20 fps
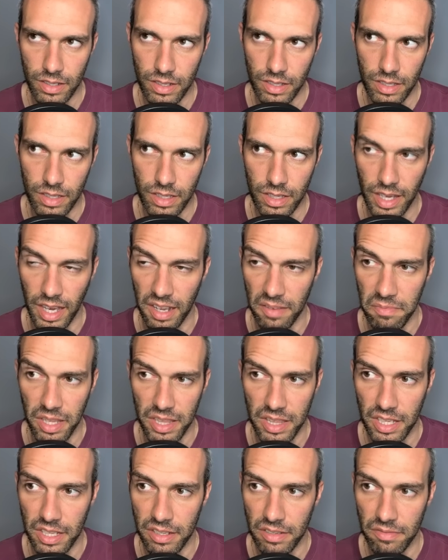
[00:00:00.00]
Yeah,
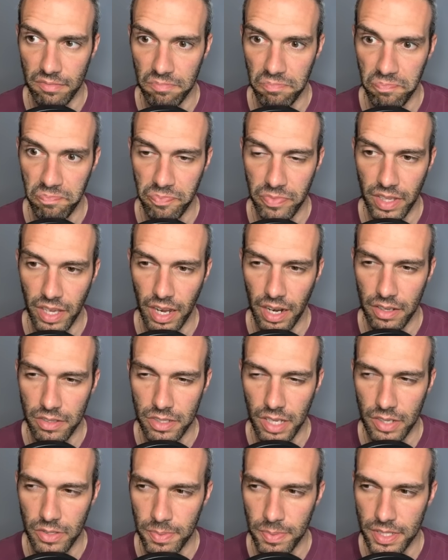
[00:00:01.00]
nothing. I was
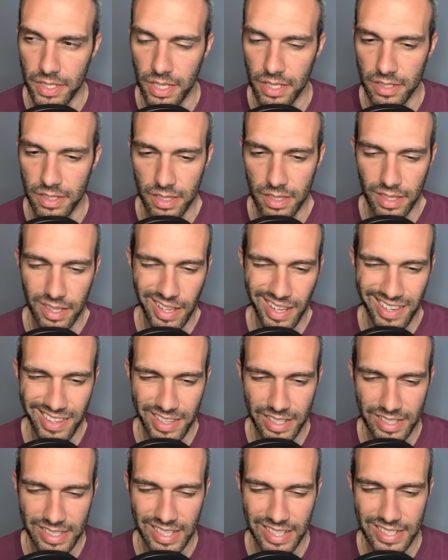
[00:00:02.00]
about to say, does anything
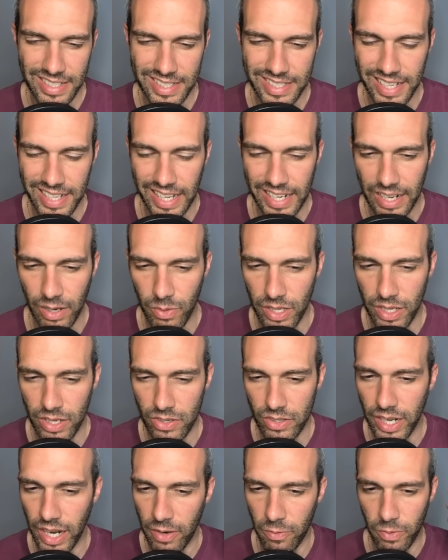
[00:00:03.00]
kind of stand out here?
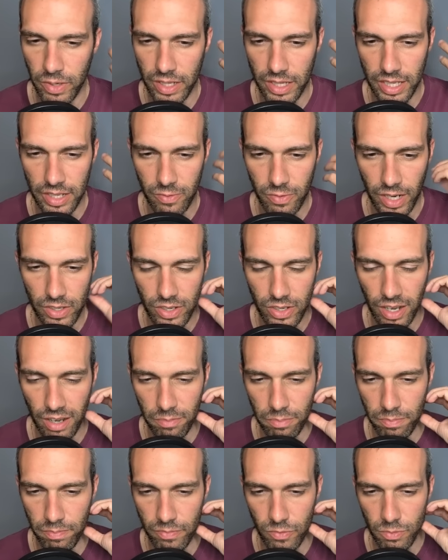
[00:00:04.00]
Not really, right? You have
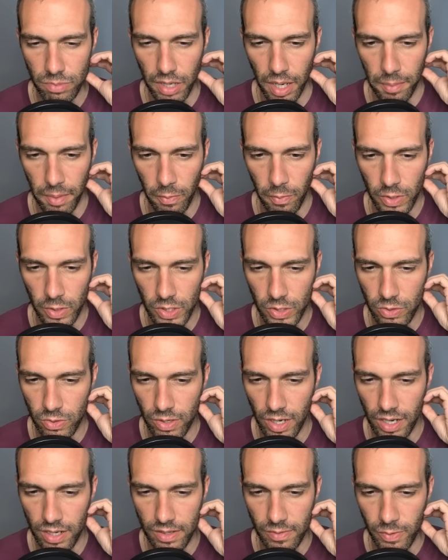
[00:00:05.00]
Primeape
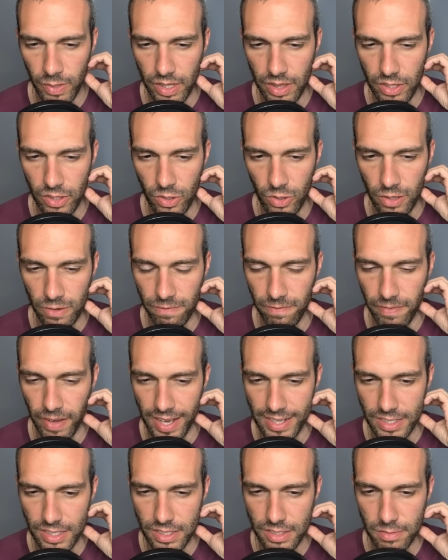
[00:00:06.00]
with your
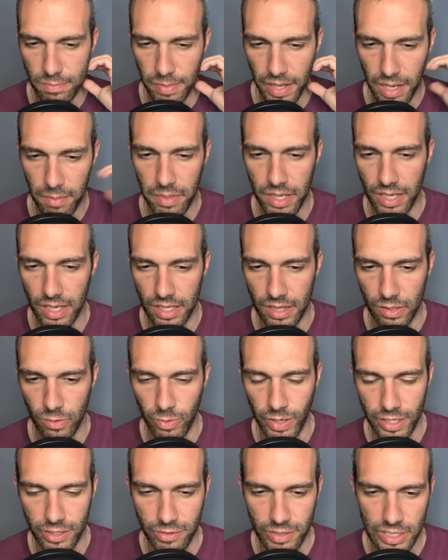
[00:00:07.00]
fast spamming and the
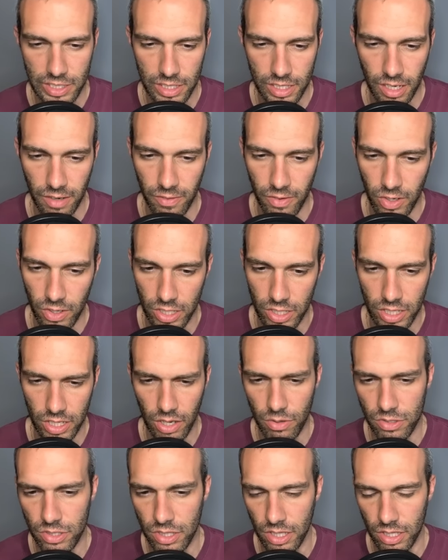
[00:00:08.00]
Rage Fist to cover all the
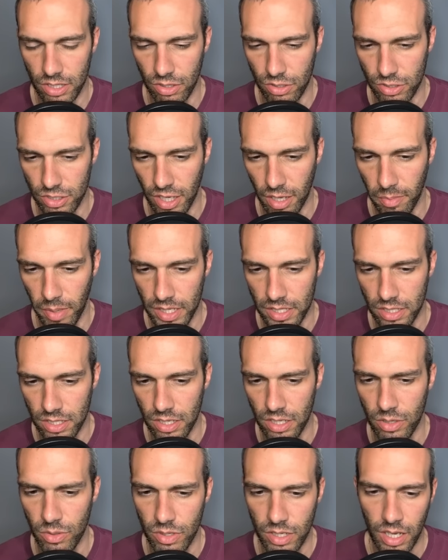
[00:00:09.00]
ghosts and the close combat to
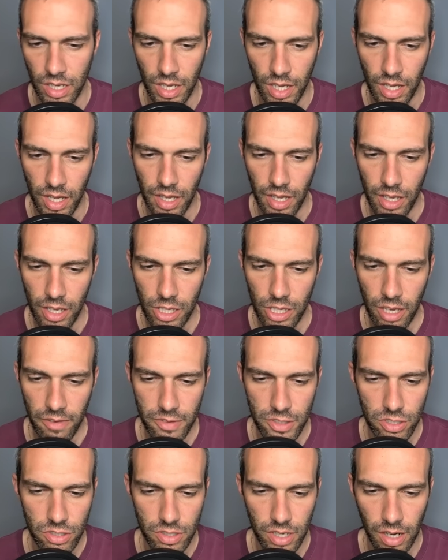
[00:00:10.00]
nuke. You have a
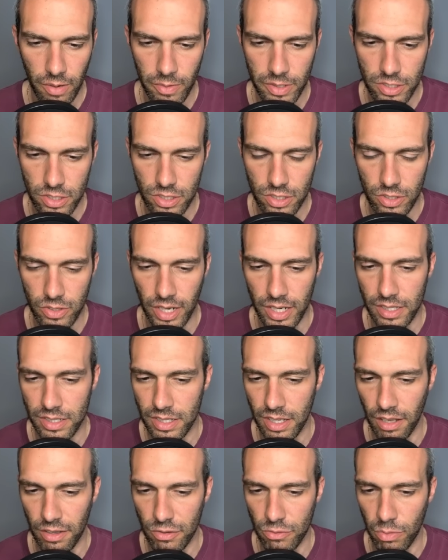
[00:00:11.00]
Dugong, which is a great
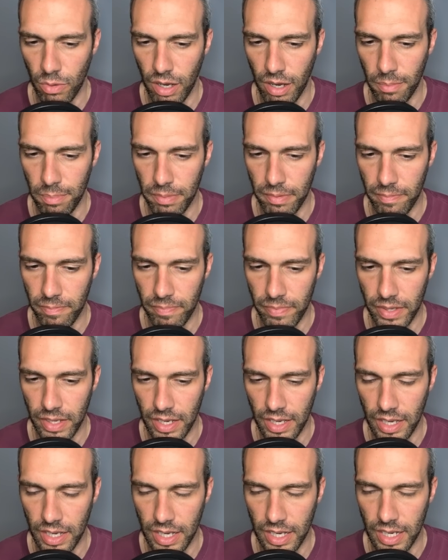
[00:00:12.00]
save swap.
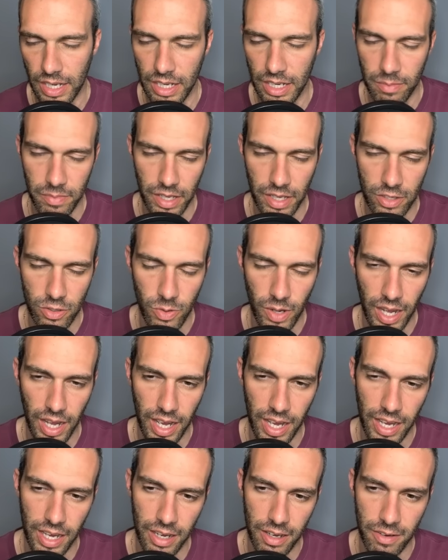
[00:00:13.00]
And you
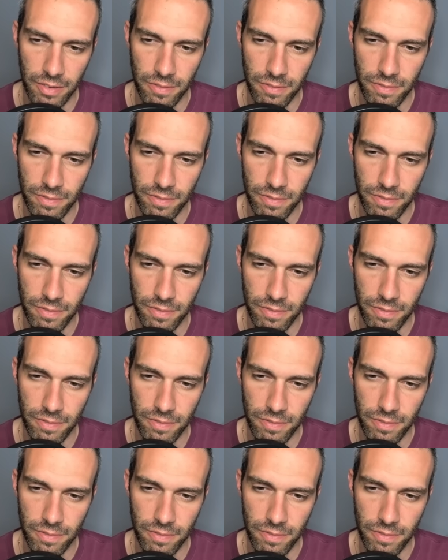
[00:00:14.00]
have,